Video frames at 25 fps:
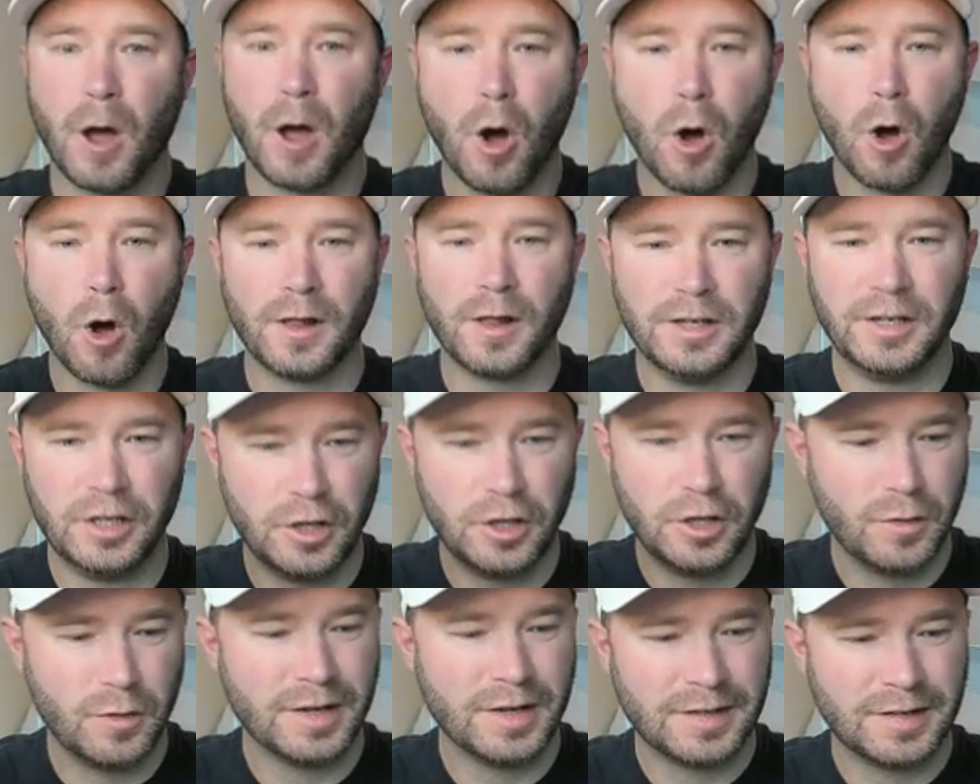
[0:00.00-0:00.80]
all in
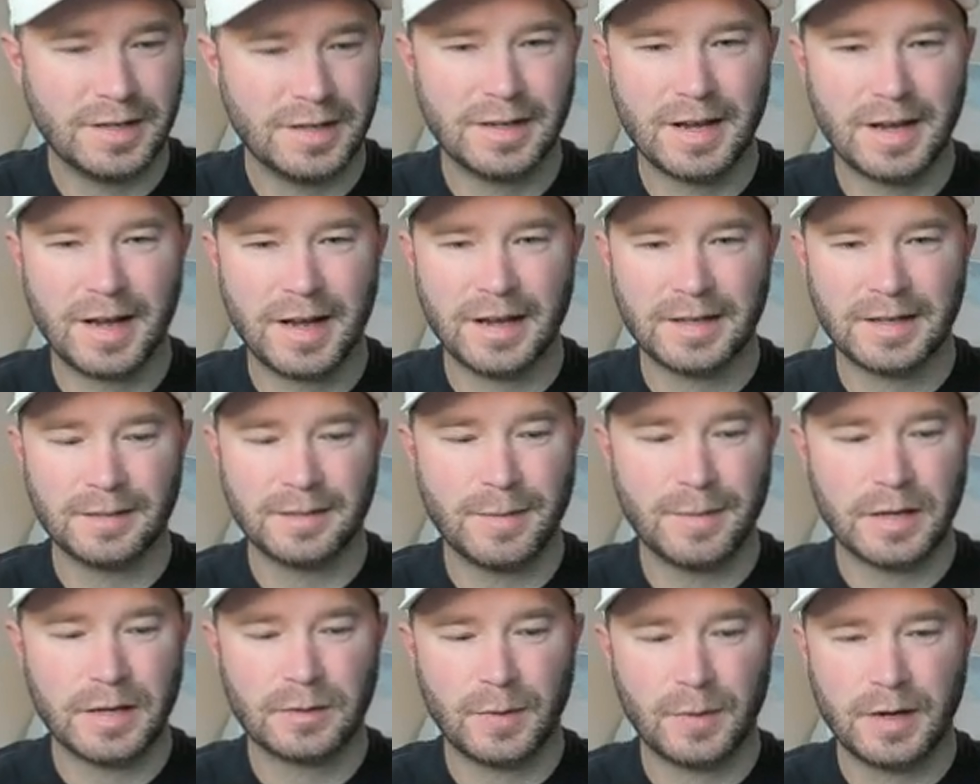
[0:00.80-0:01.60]
unison, I guess is
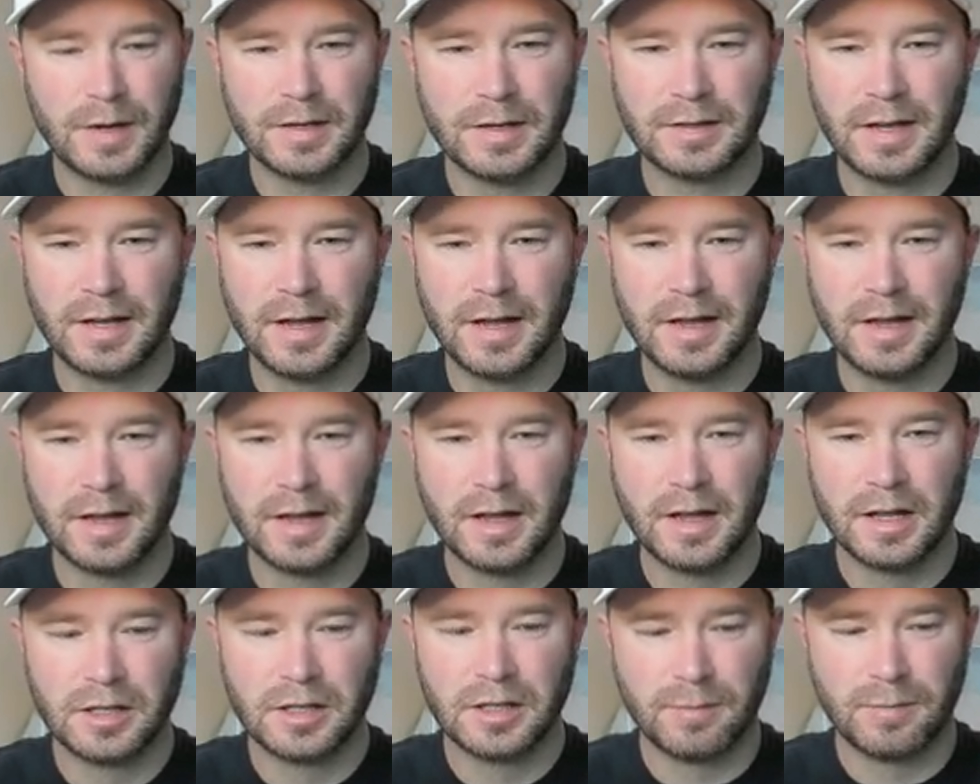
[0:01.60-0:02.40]
the best way to say,
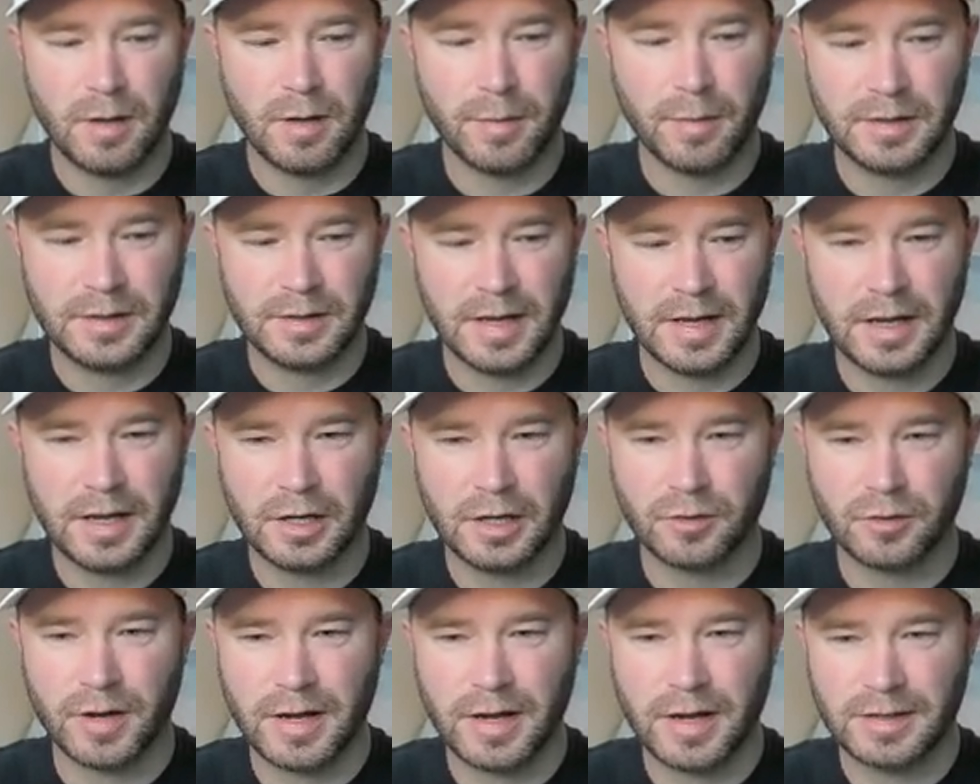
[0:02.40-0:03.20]
to be able to take a
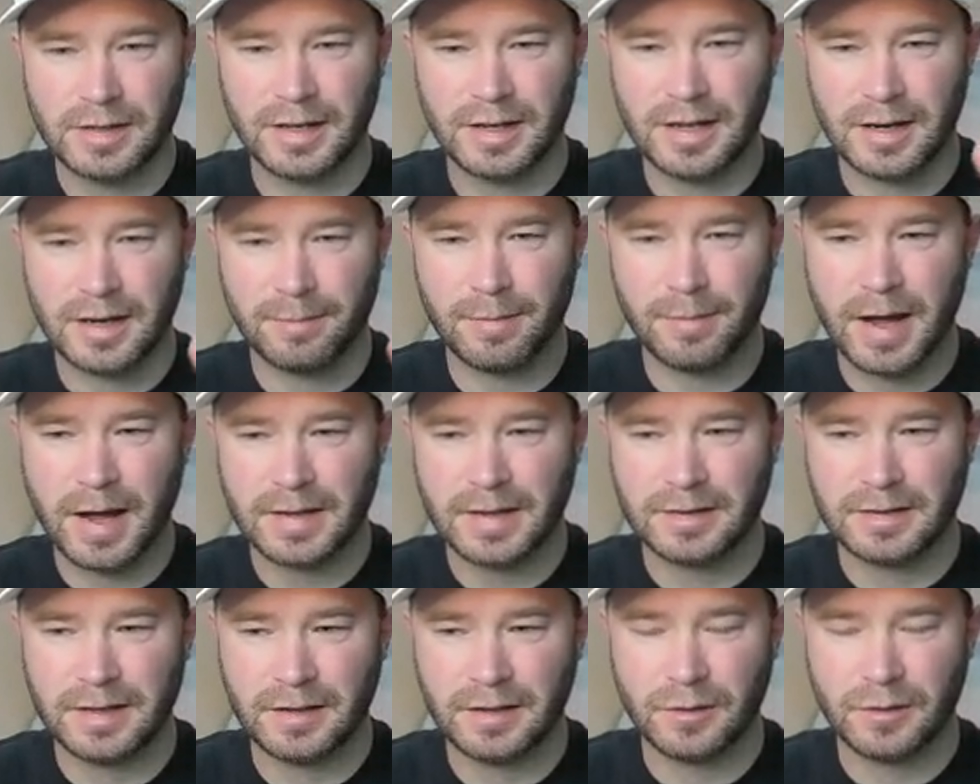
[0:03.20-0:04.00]
trade, to get a
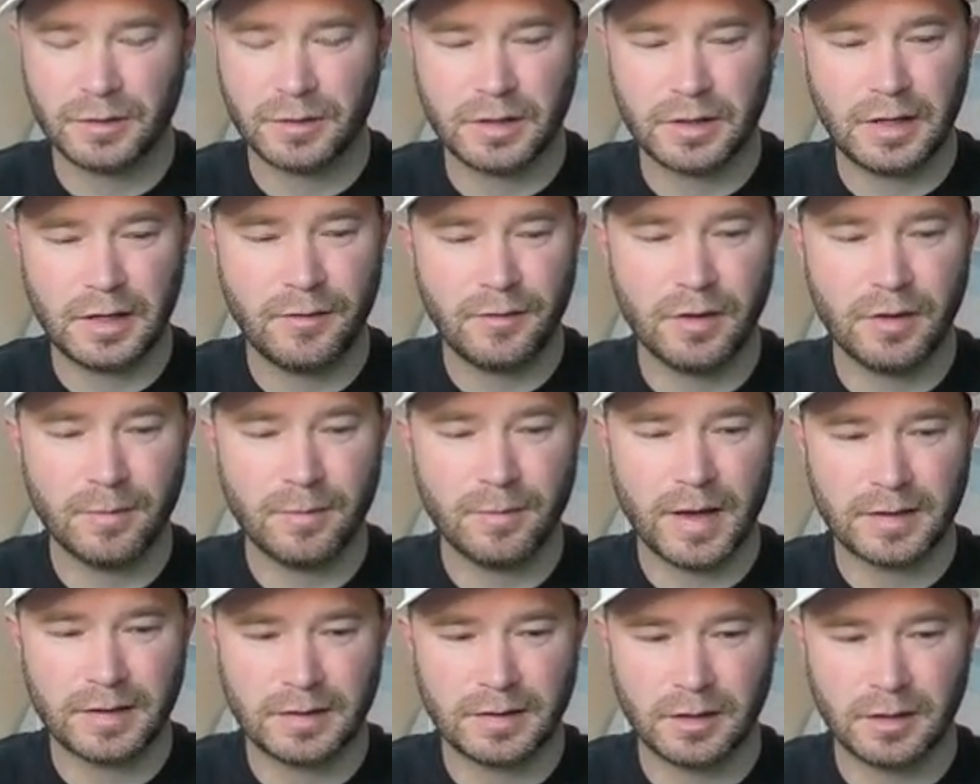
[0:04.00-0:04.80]
buy signal, to give you the
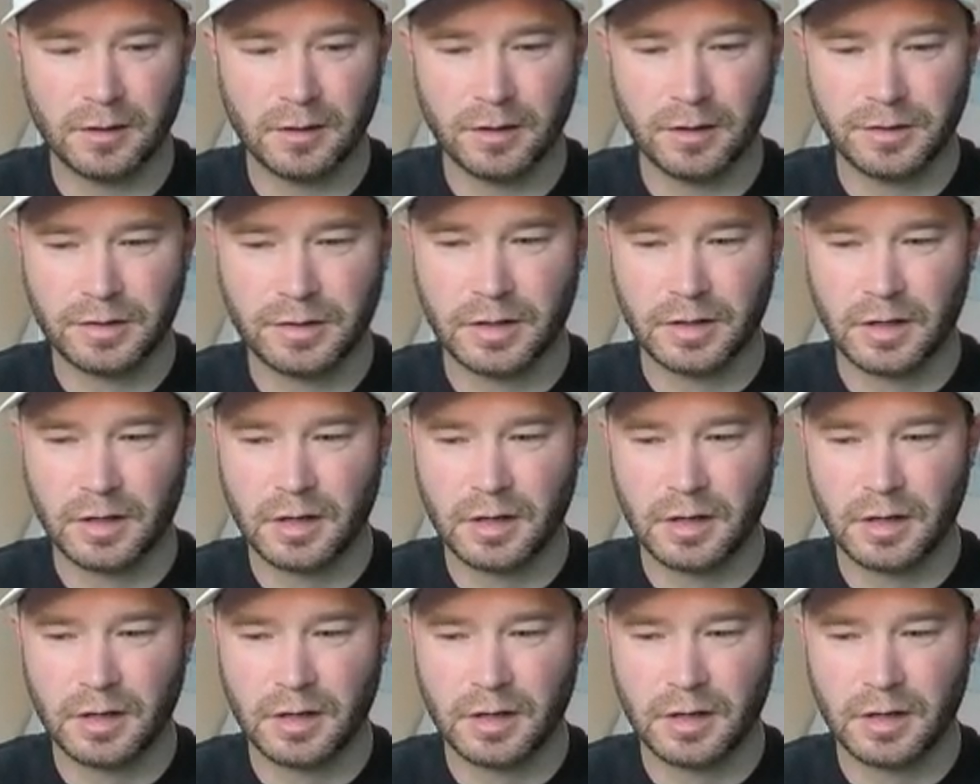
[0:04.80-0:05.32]
best alerts.